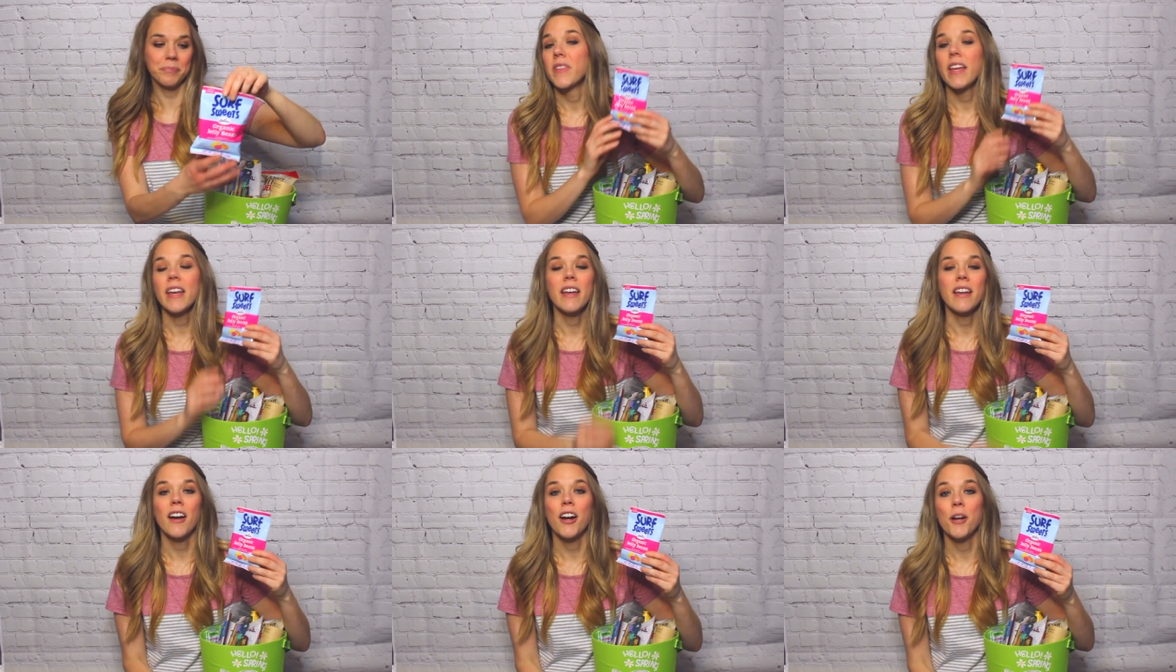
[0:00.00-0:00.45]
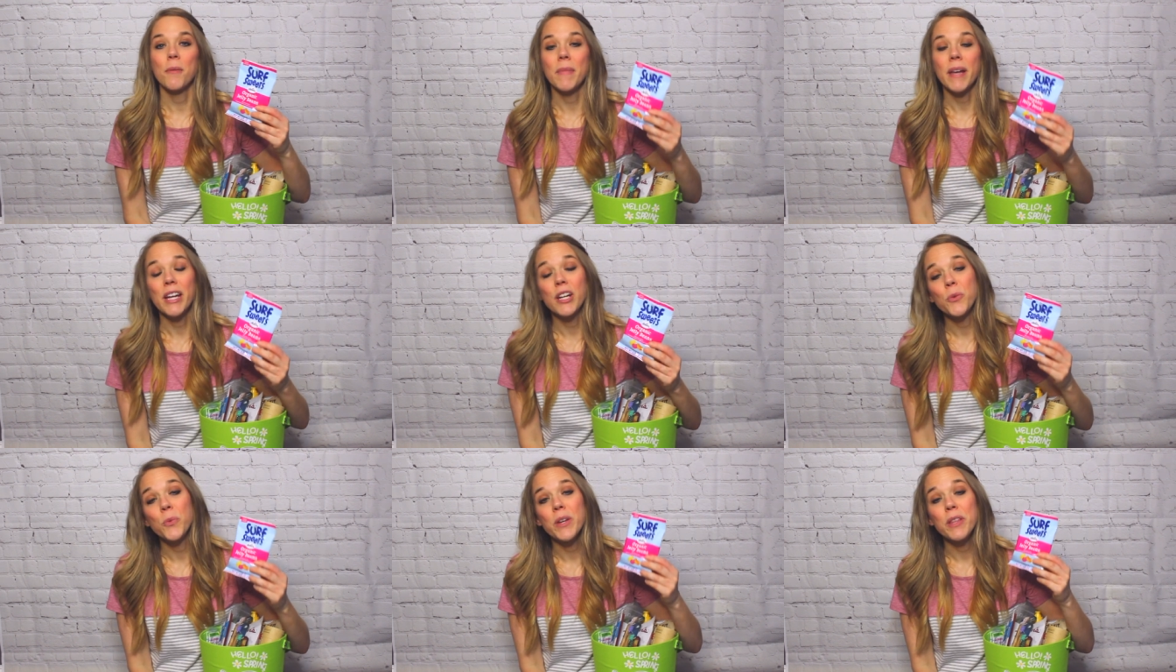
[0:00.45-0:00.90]
They are
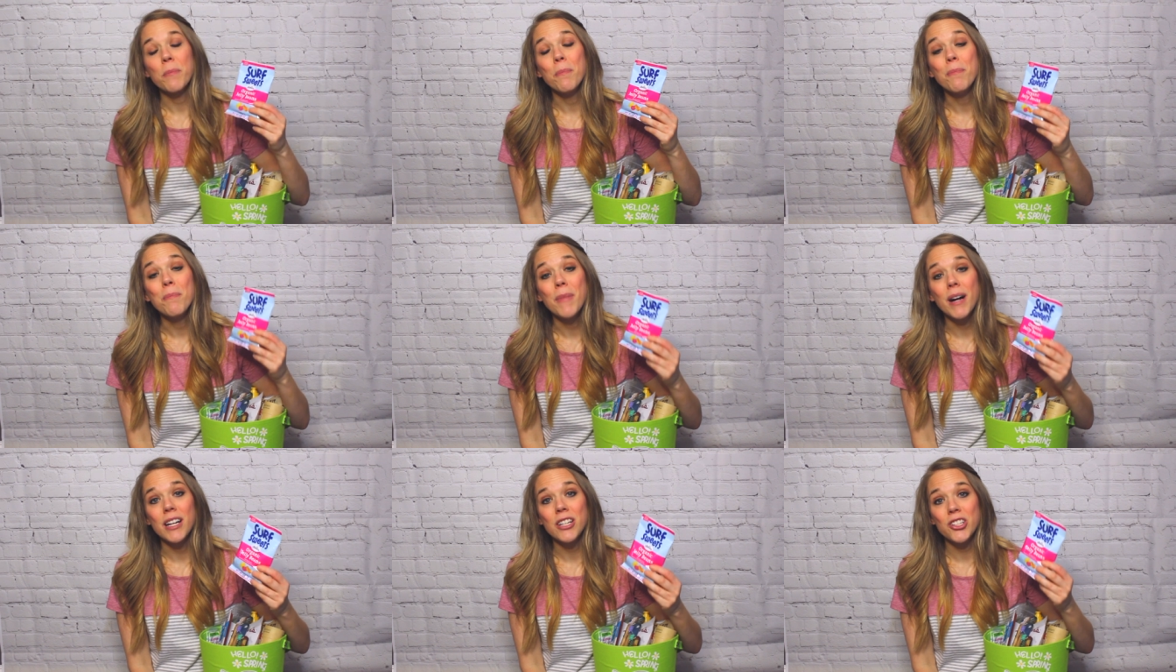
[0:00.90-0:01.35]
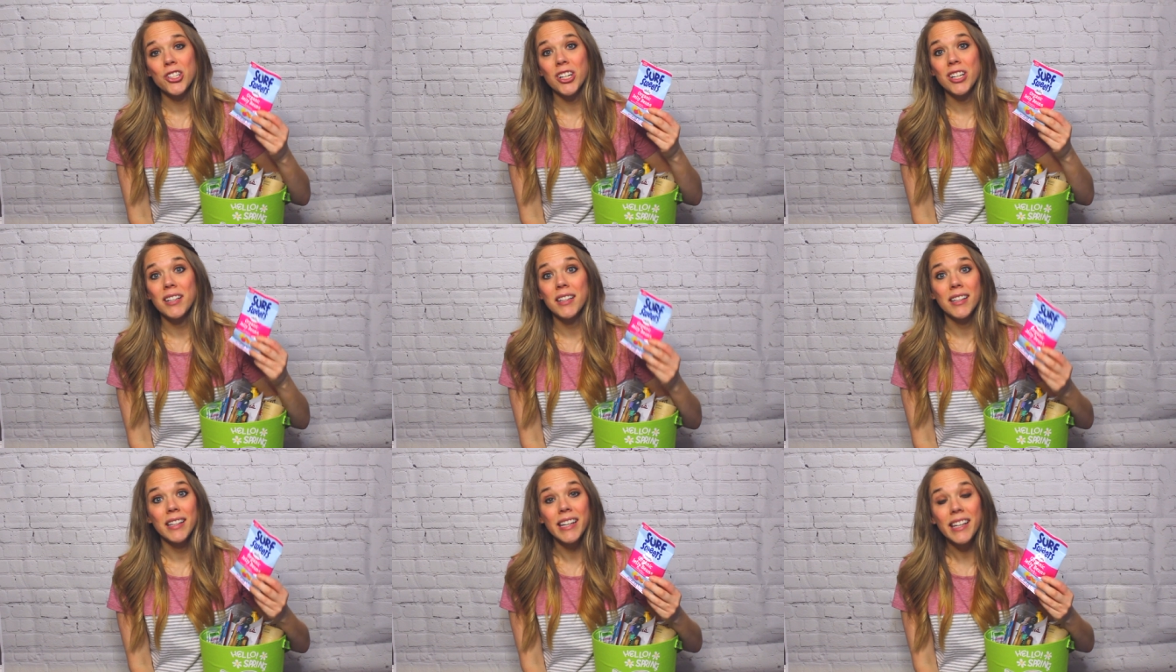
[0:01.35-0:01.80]
made with much
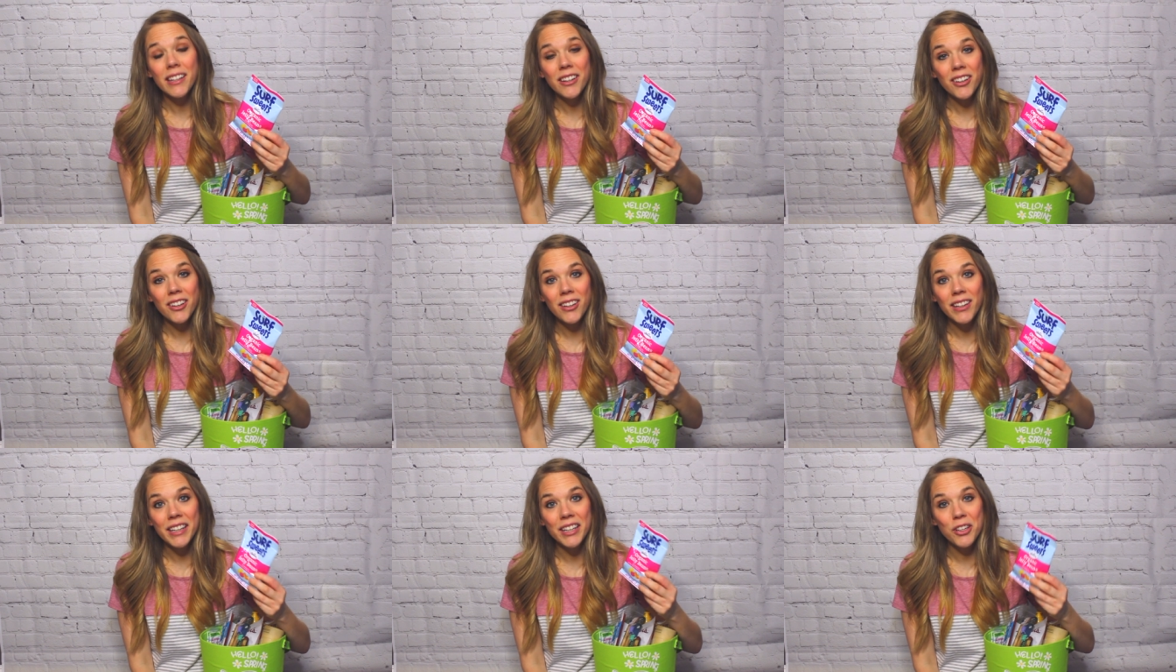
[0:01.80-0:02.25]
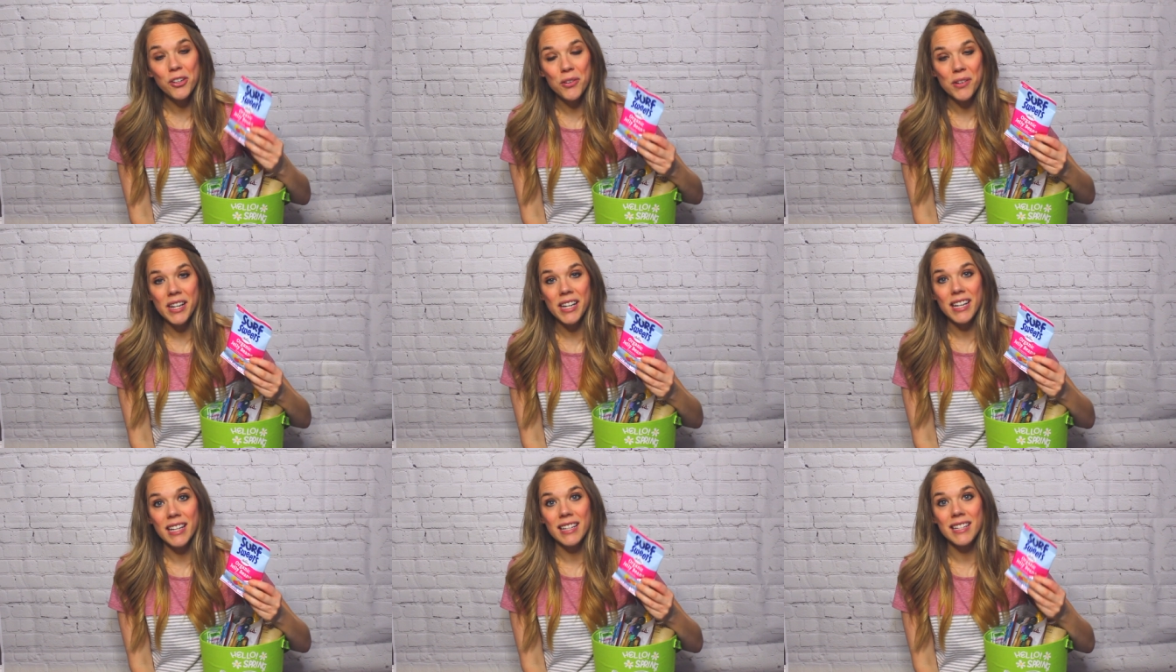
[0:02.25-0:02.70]
cleaner
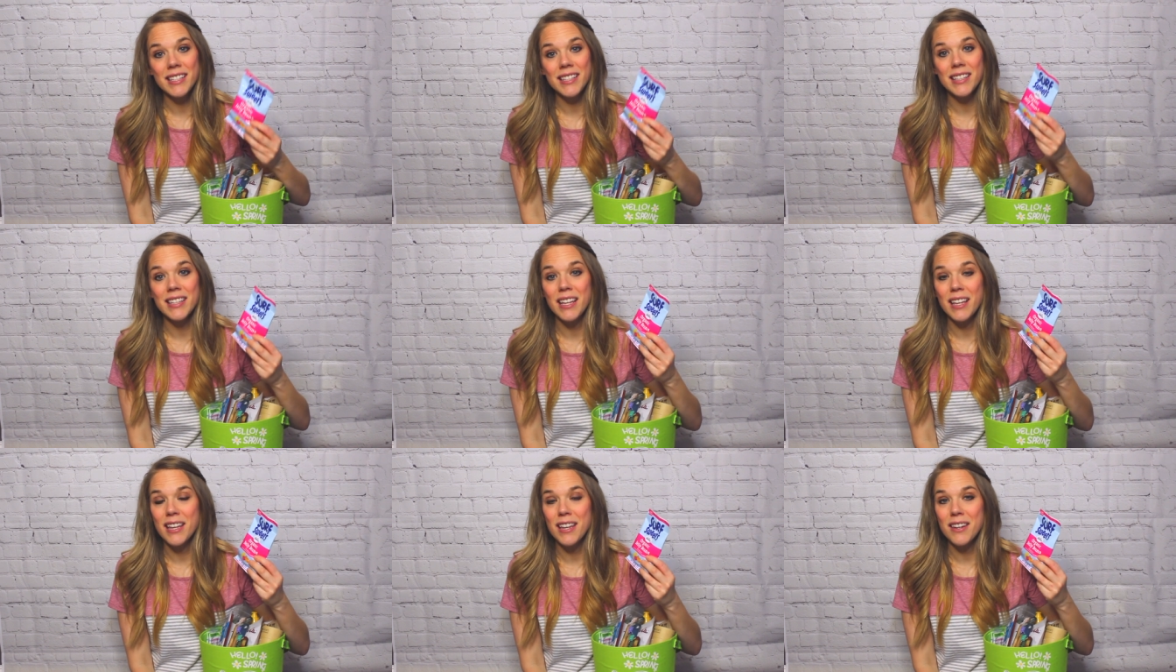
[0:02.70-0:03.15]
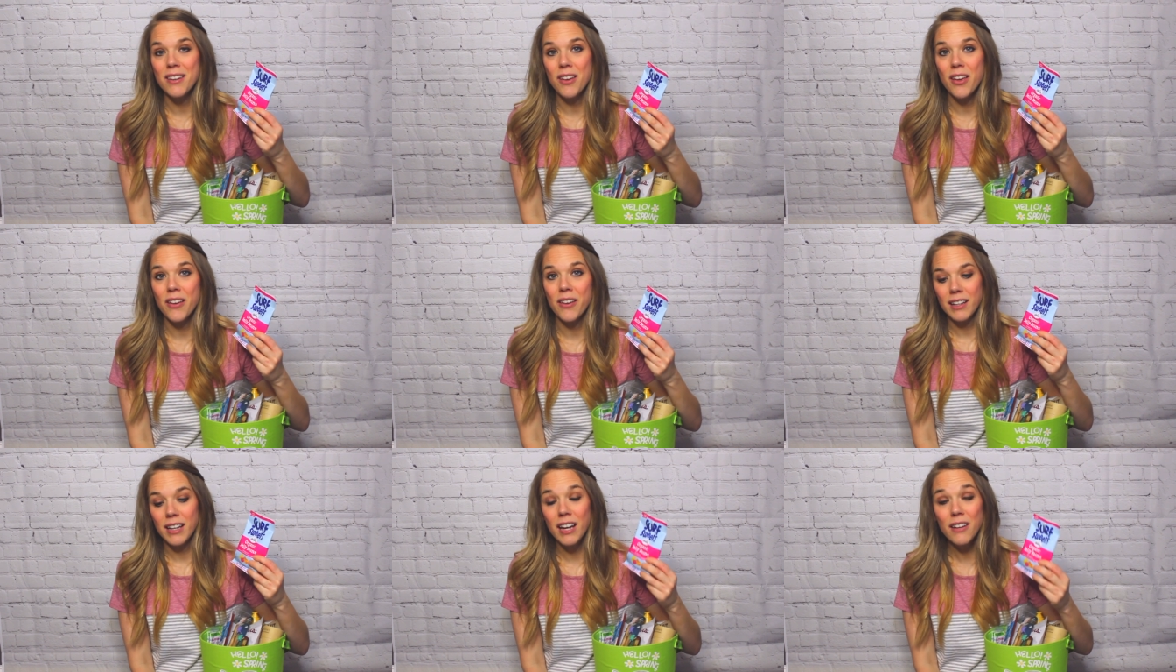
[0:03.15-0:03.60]
ingredients
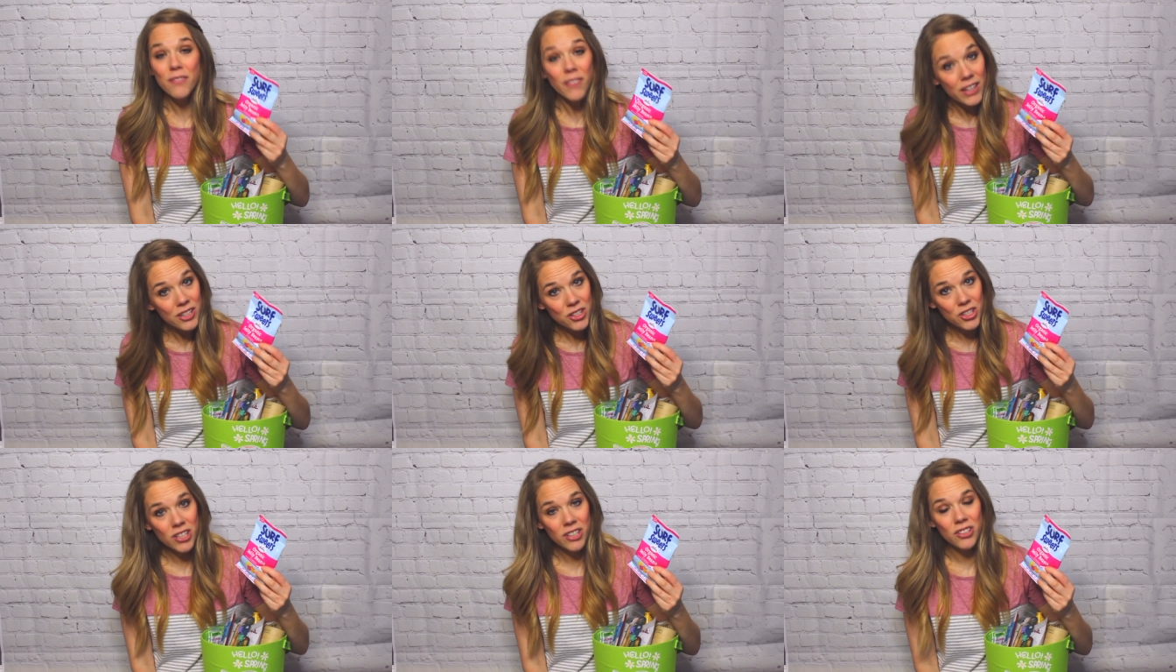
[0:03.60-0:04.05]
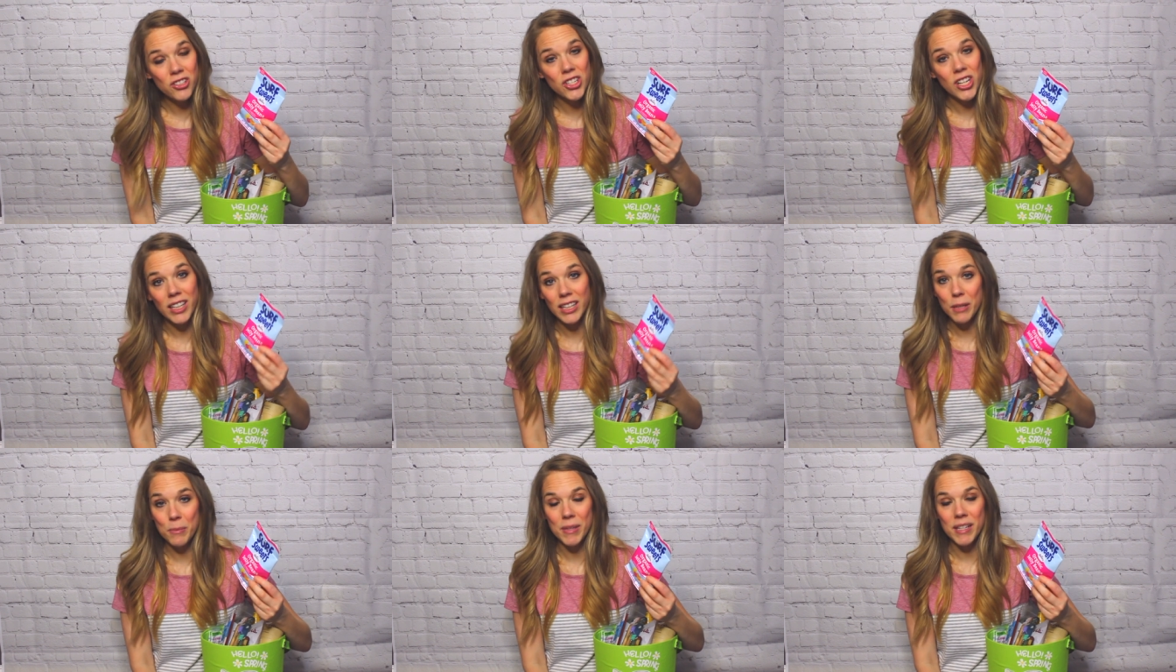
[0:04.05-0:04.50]
than conventional
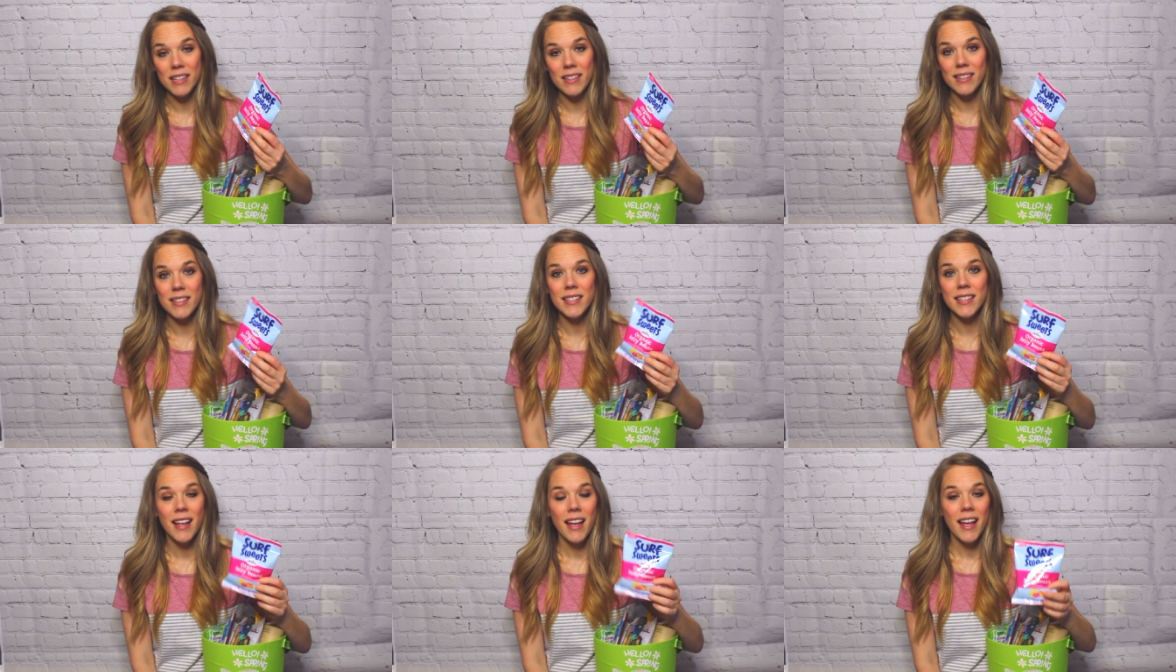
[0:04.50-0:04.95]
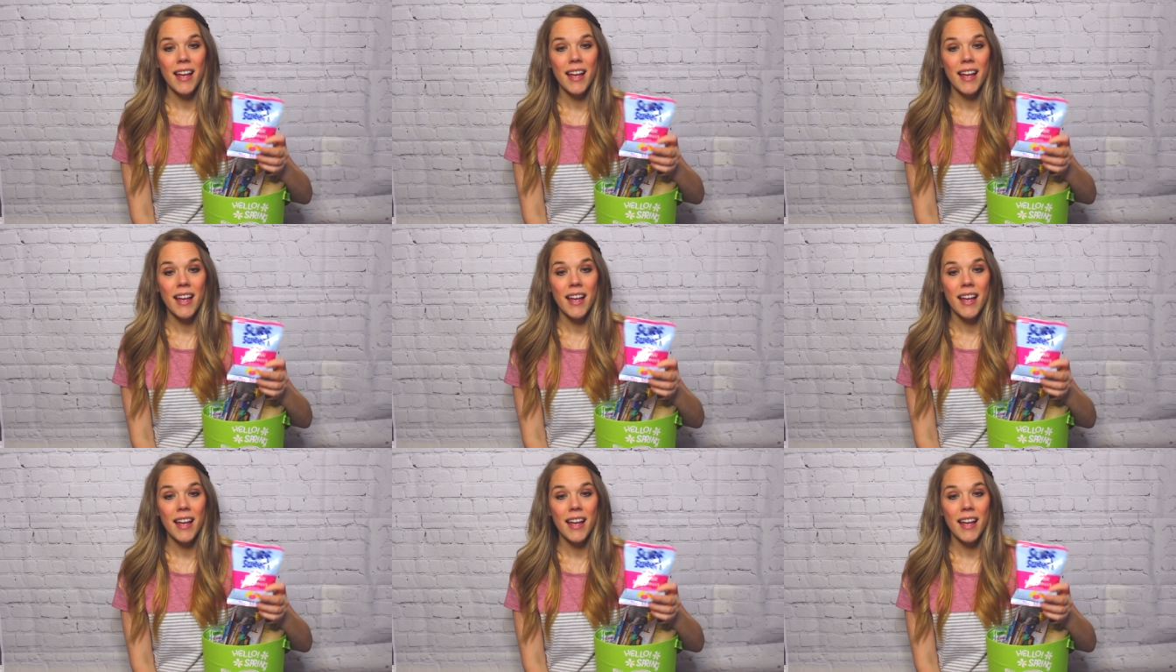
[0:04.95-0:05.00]
jelly beans.